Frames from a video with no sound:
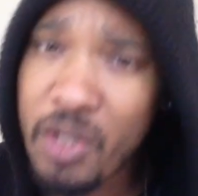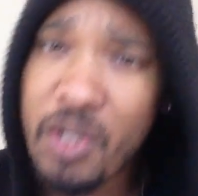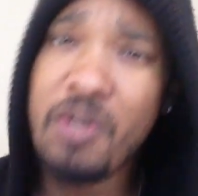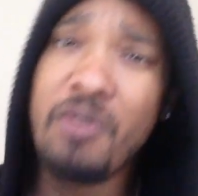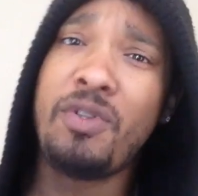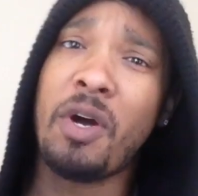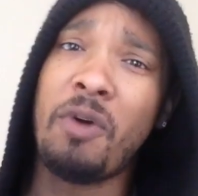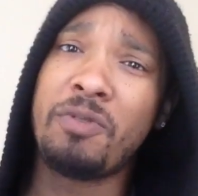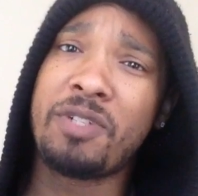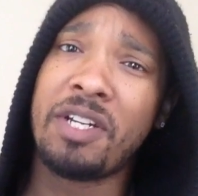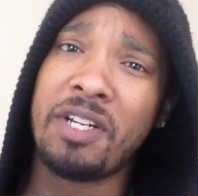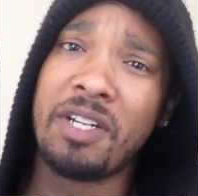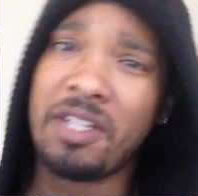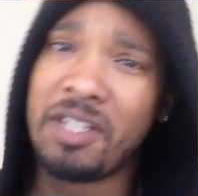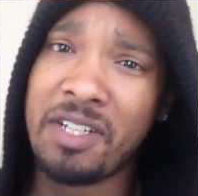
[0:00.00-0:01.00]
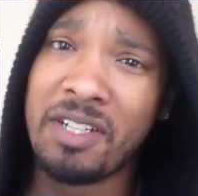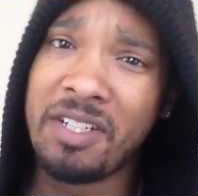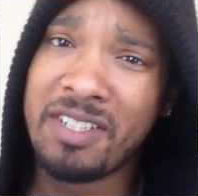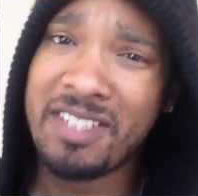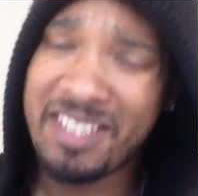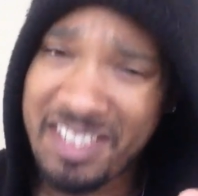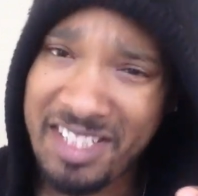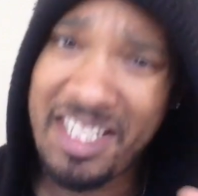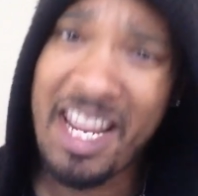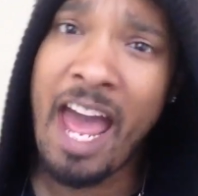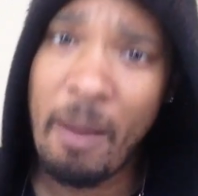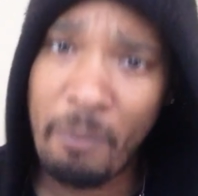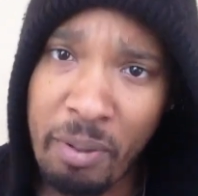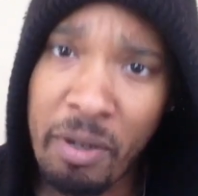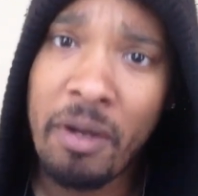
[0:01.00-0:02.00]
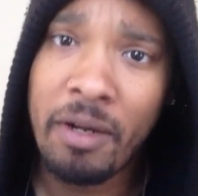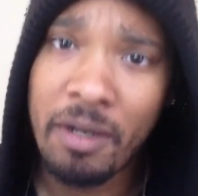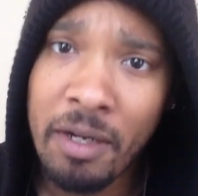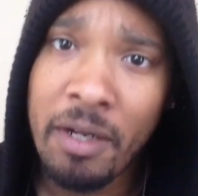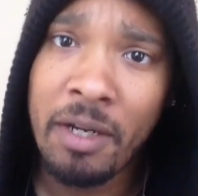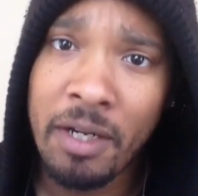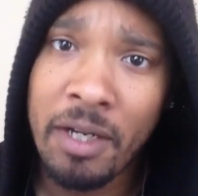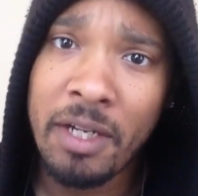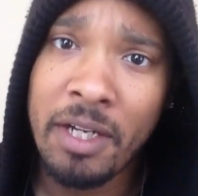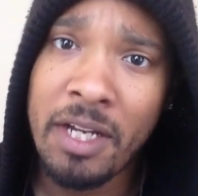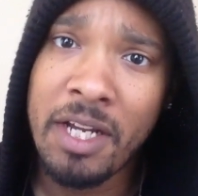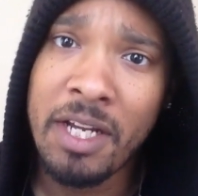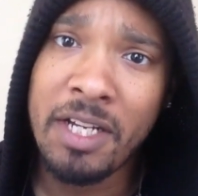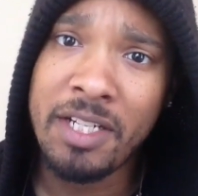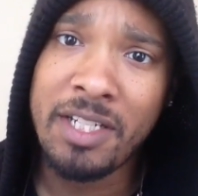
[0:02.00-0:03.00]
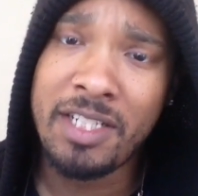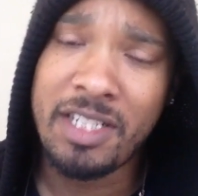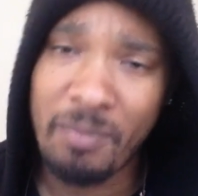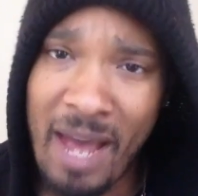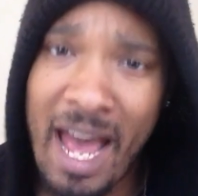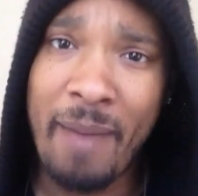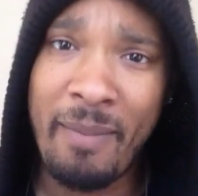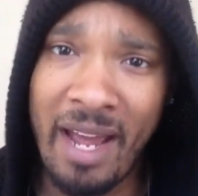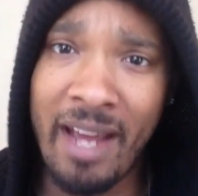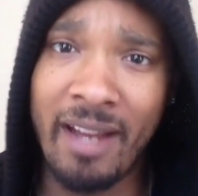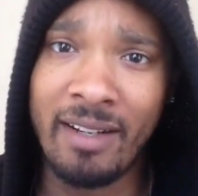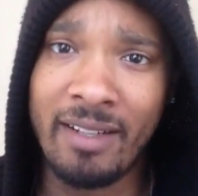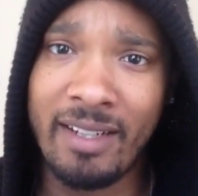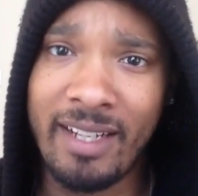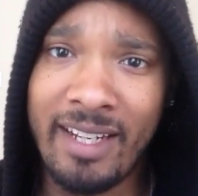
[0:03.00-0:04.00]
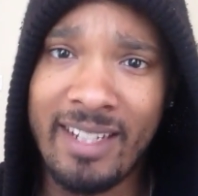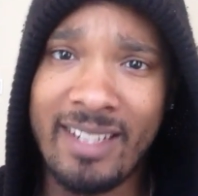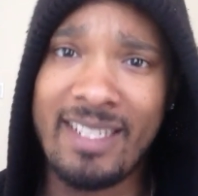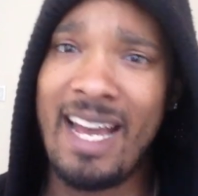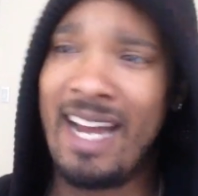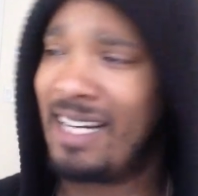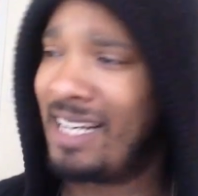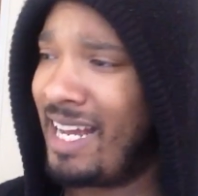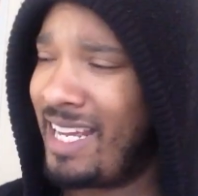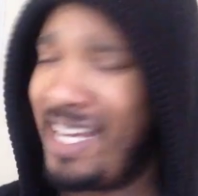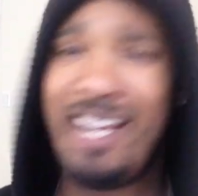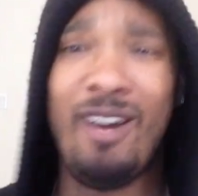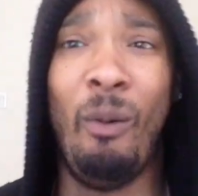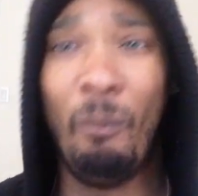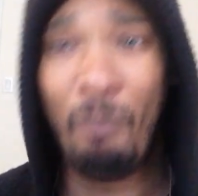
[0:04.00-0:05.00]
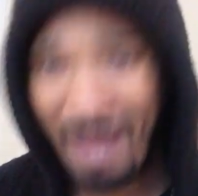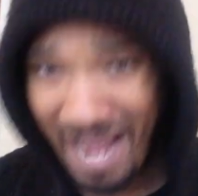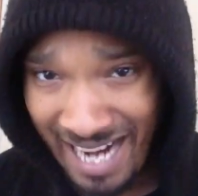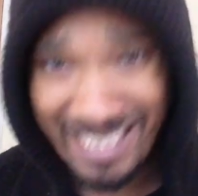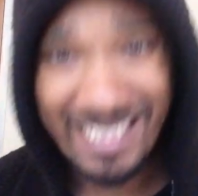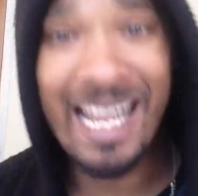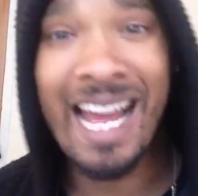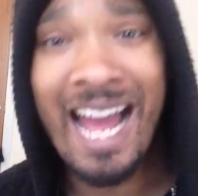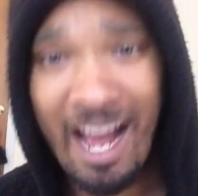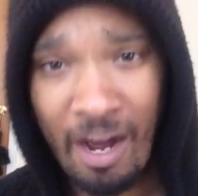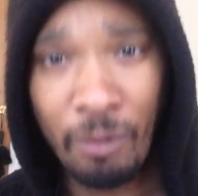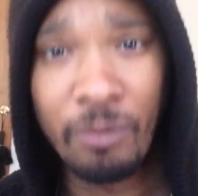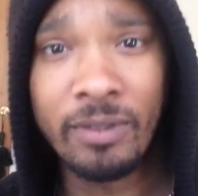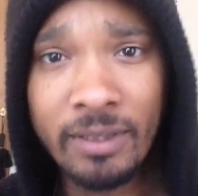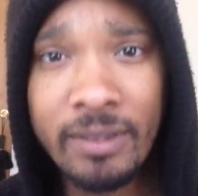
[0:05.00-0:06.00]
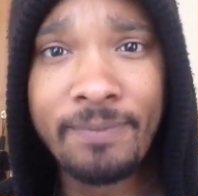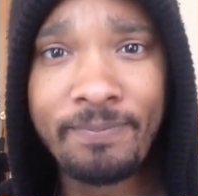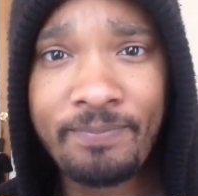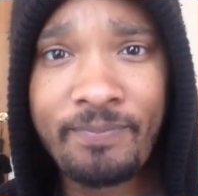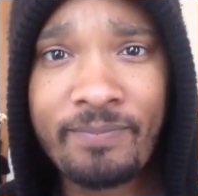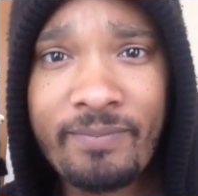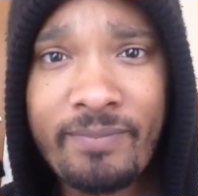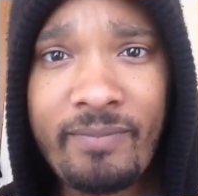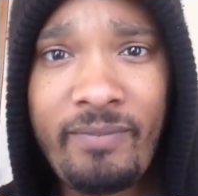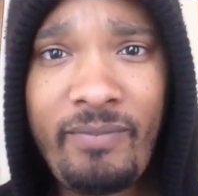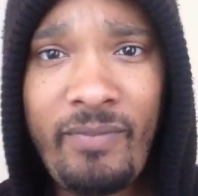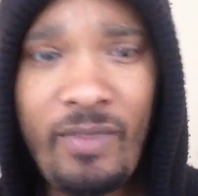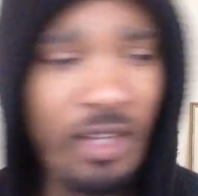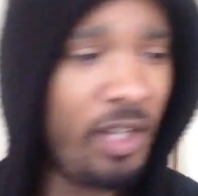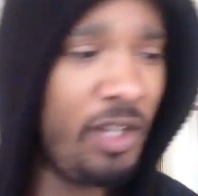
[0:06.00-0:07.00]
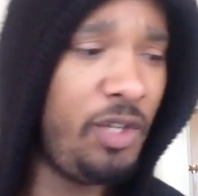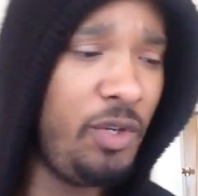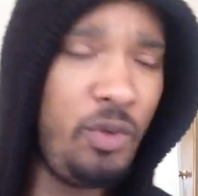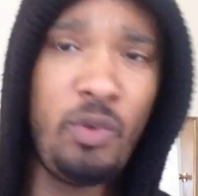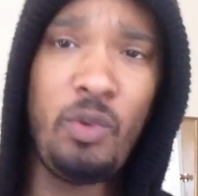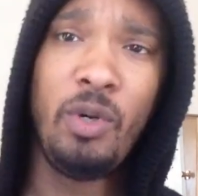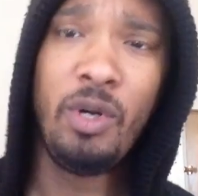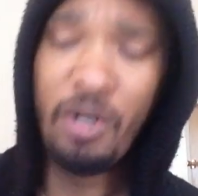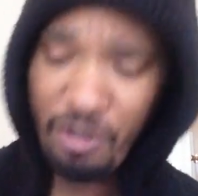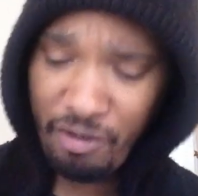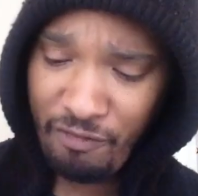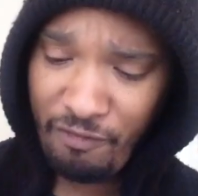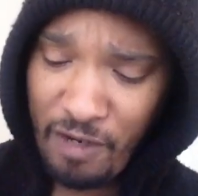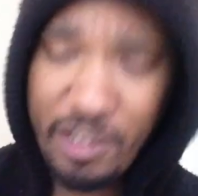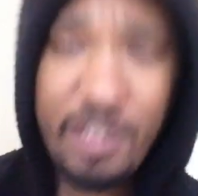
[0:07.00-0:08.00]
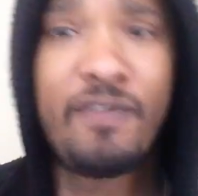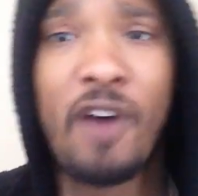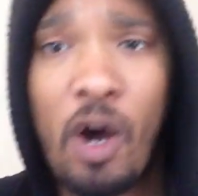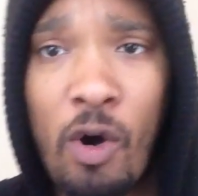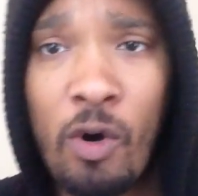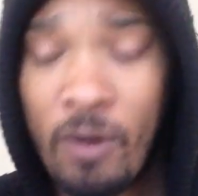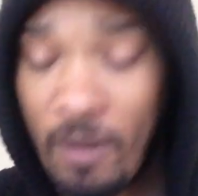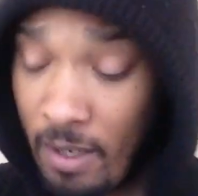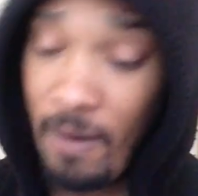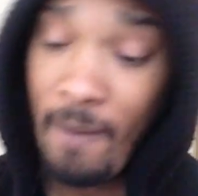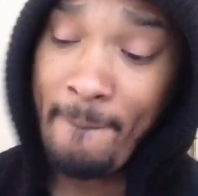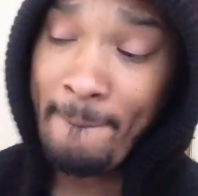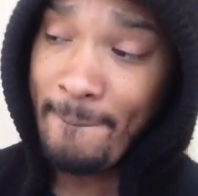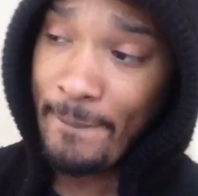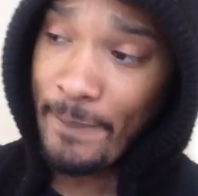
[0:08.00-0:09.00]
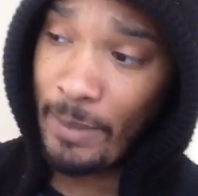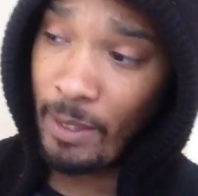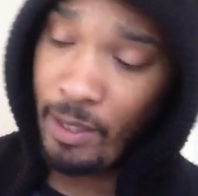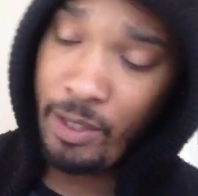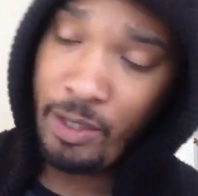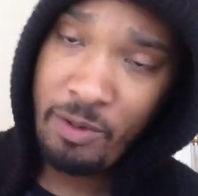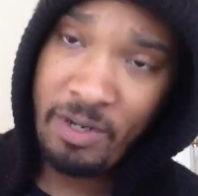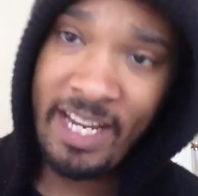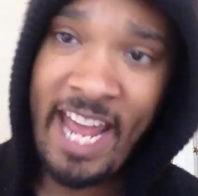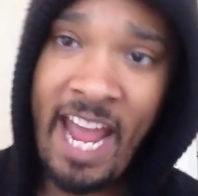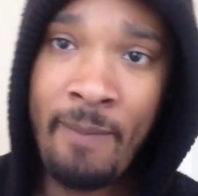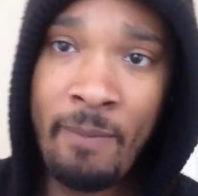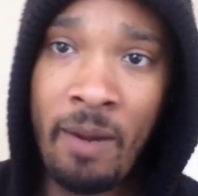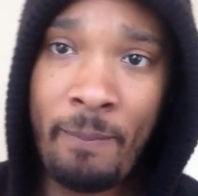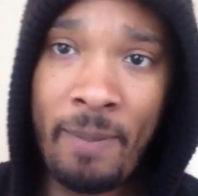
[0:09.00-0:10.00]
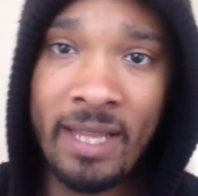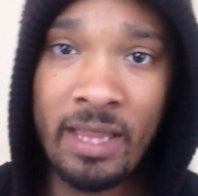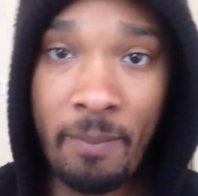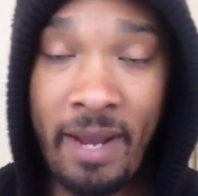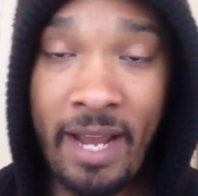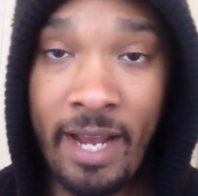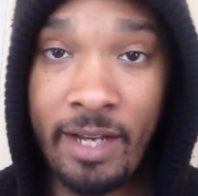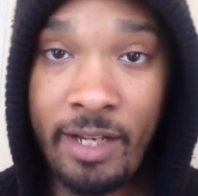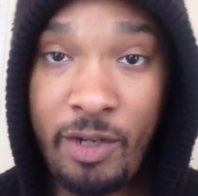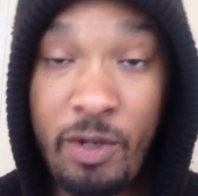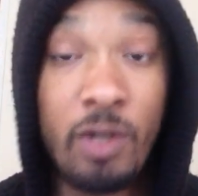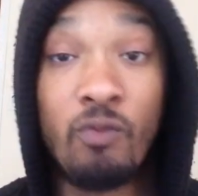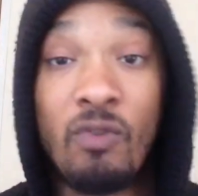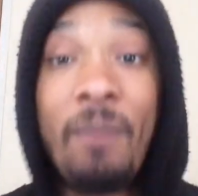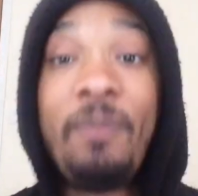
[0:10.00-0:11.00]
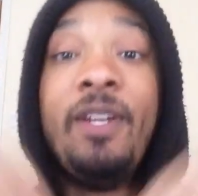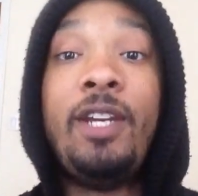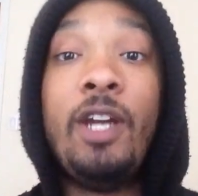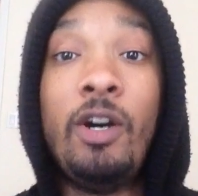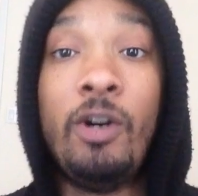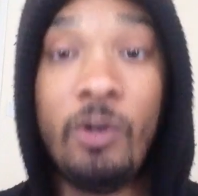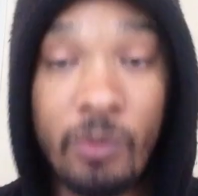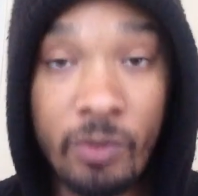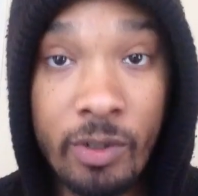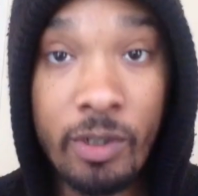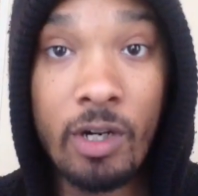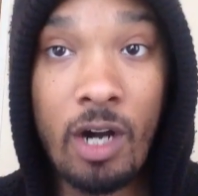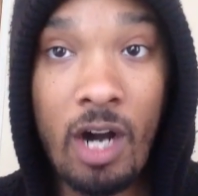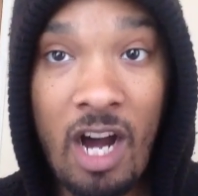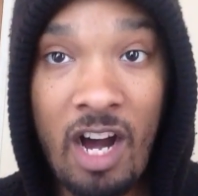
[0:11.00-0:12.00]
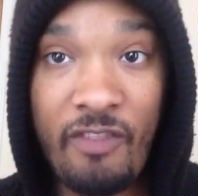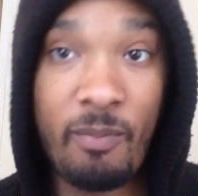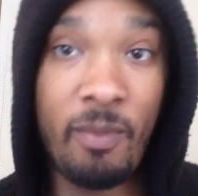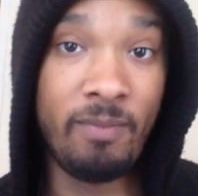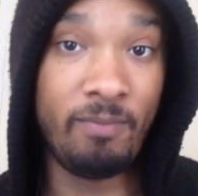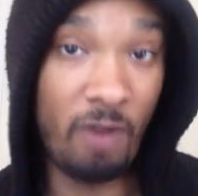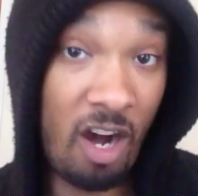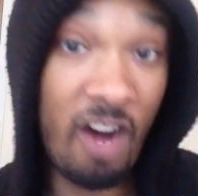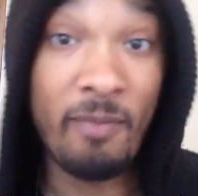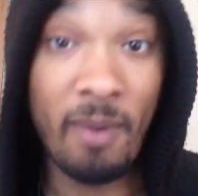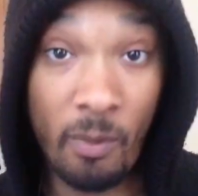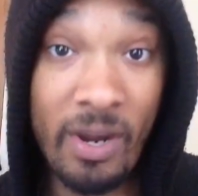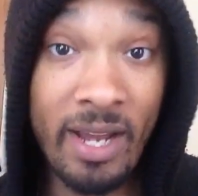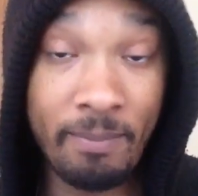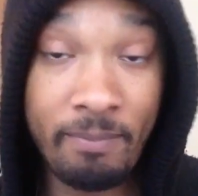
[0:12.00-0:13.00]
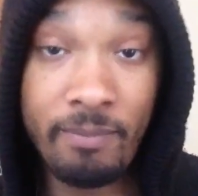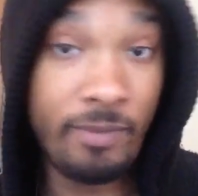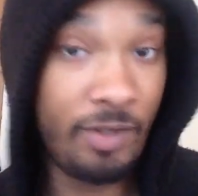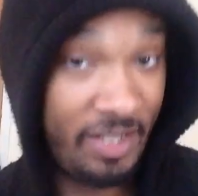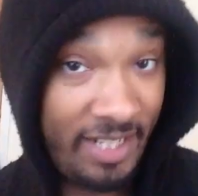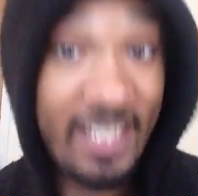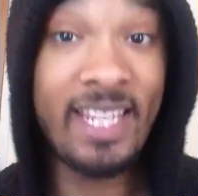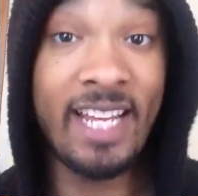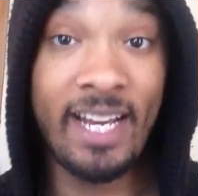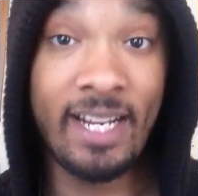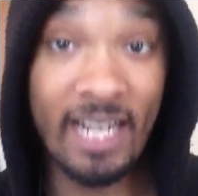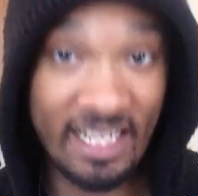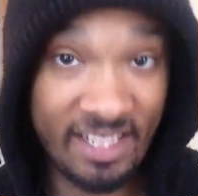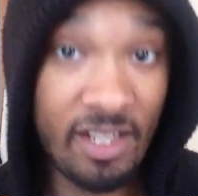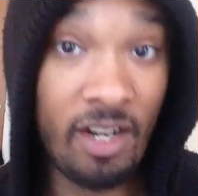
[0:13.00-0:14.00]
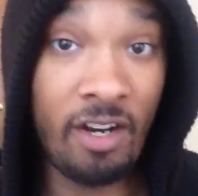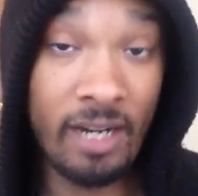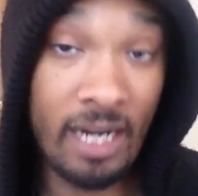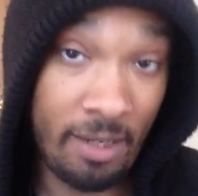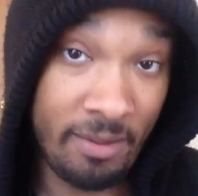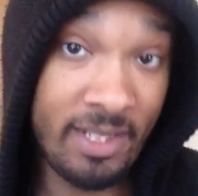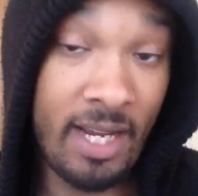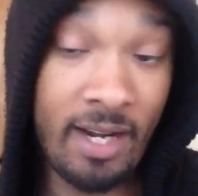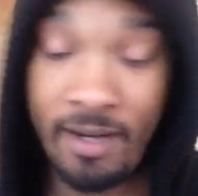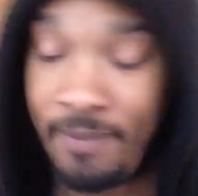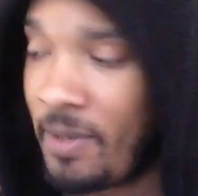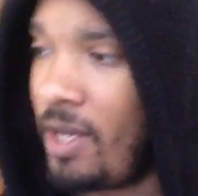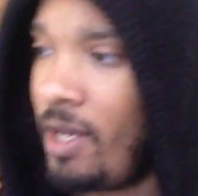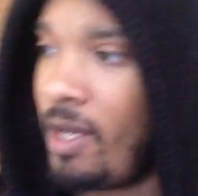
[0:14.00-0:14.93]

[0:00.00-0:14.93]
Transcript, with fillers: You don't step to Batman and just act like he gonna back down. You, first of all, you done came up at the man, you done ripped the dough off my off my whip. You did that. I saw it. I was there.